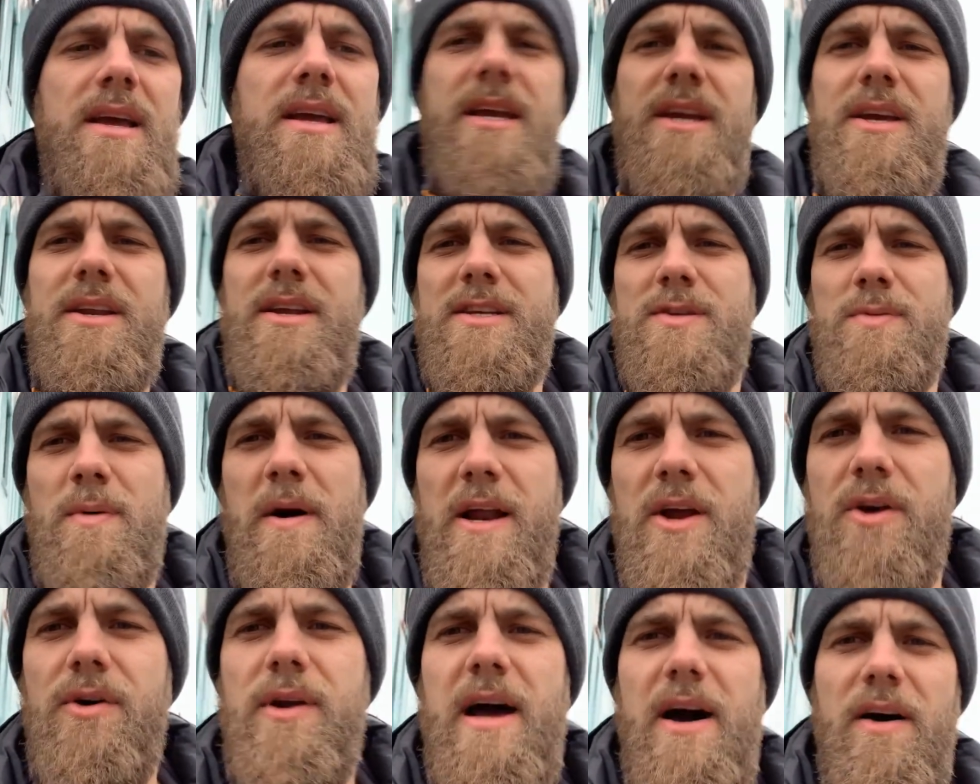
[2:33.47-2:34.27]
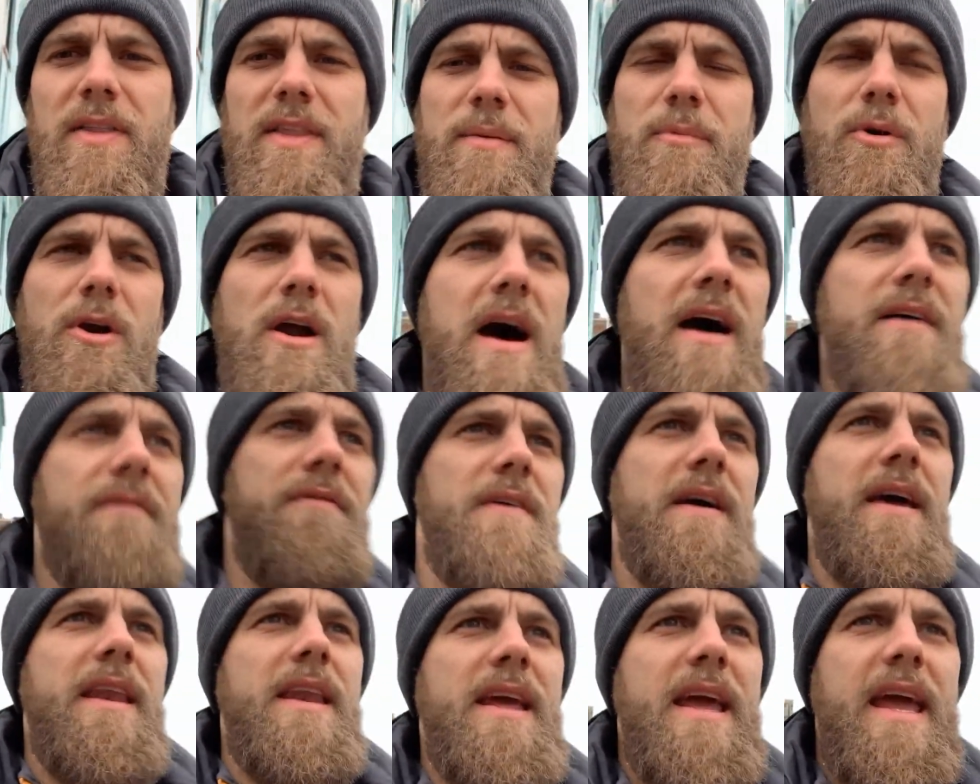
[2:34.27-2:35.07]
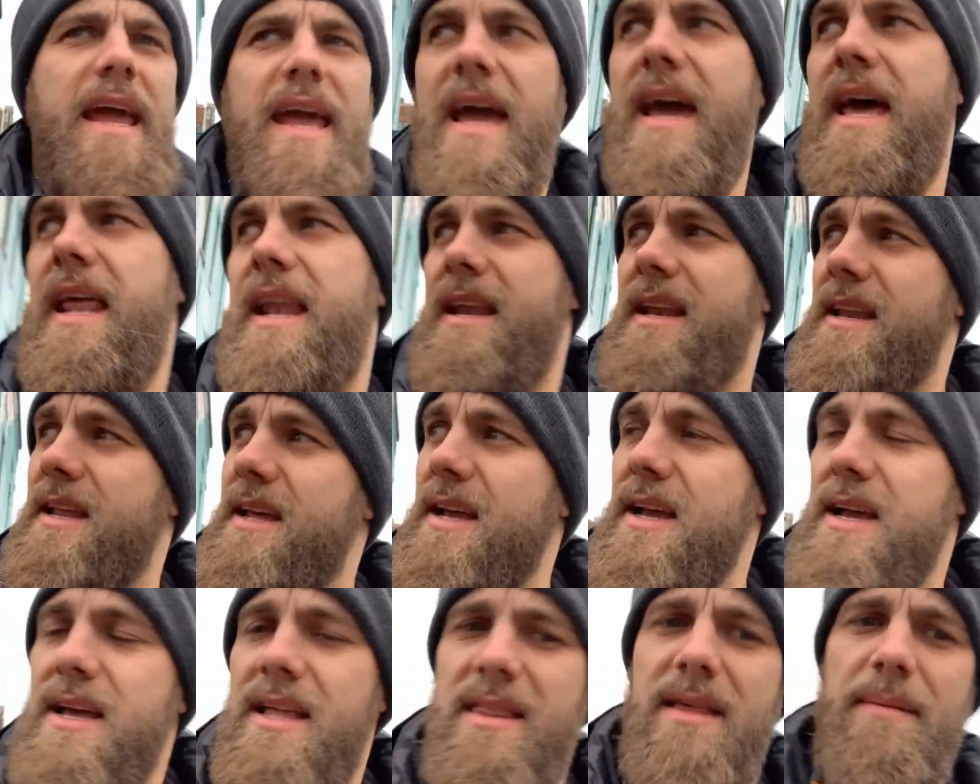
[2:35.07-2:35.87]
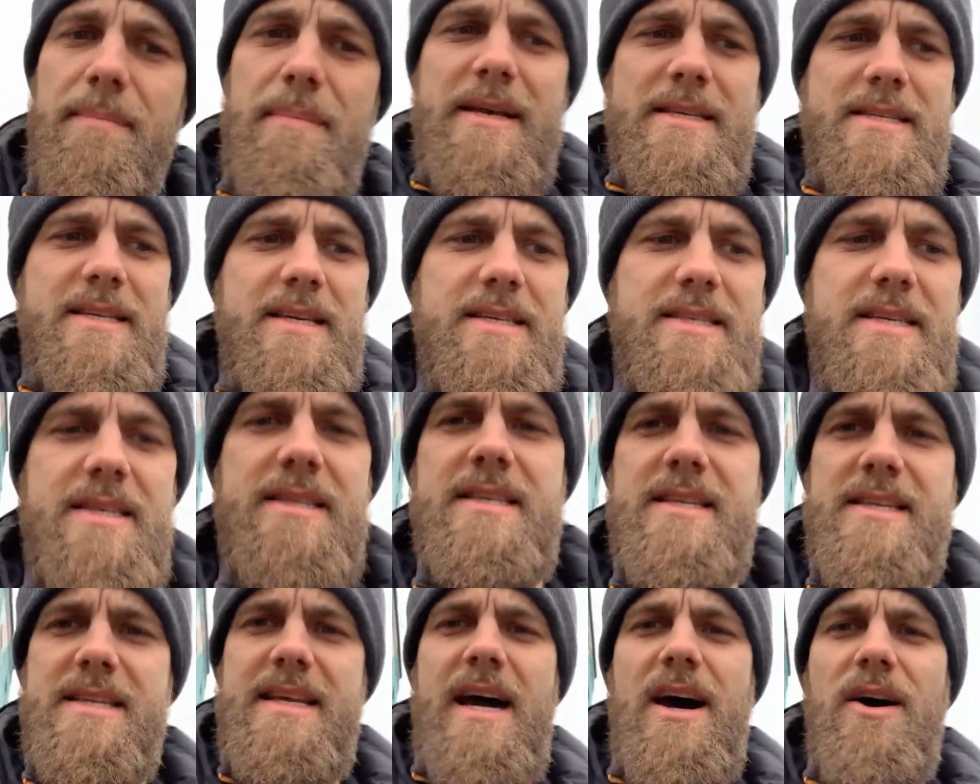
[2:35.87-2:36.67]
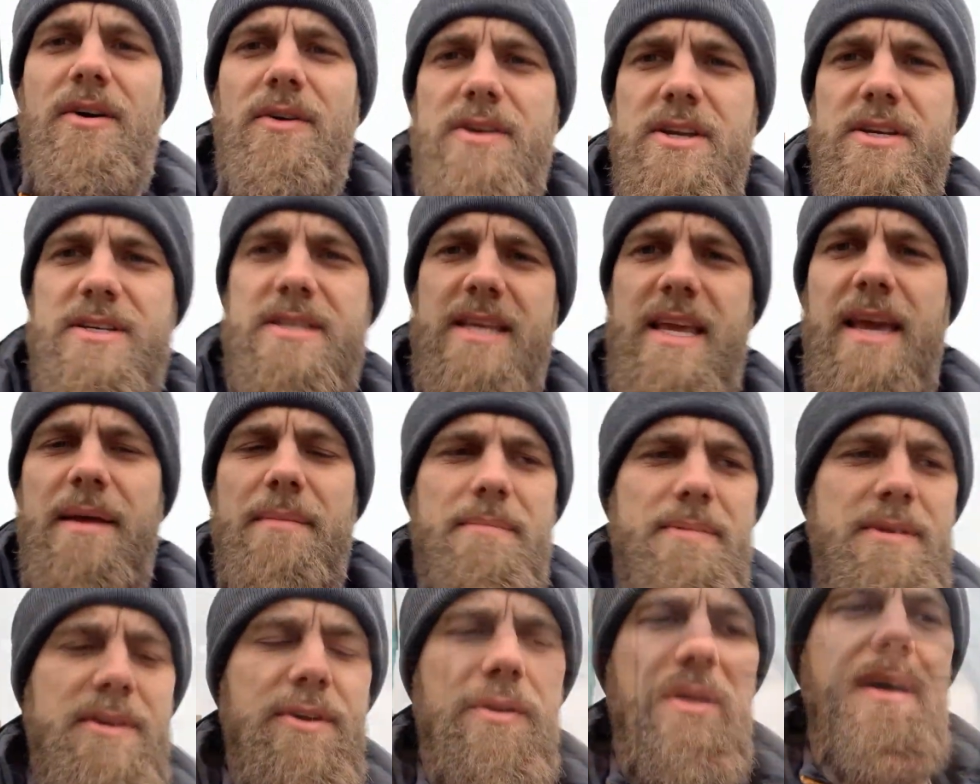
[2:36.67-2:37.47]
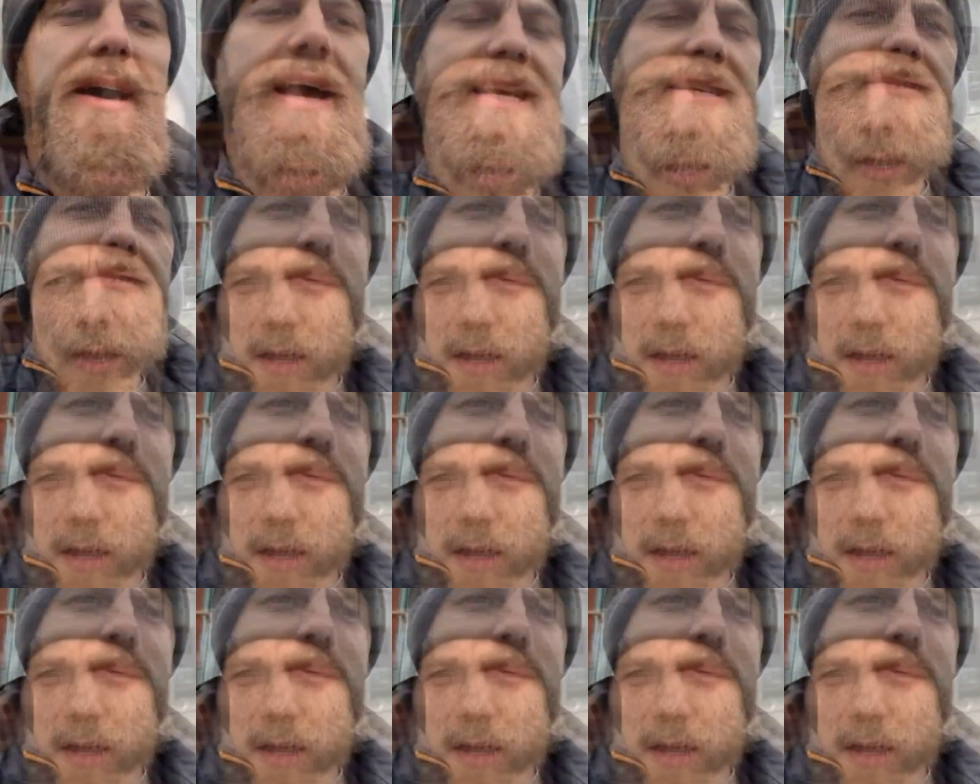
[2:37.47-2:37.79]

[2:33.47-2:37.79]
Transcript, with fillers: you just want to go down there more often, and the businesses in town just get utilized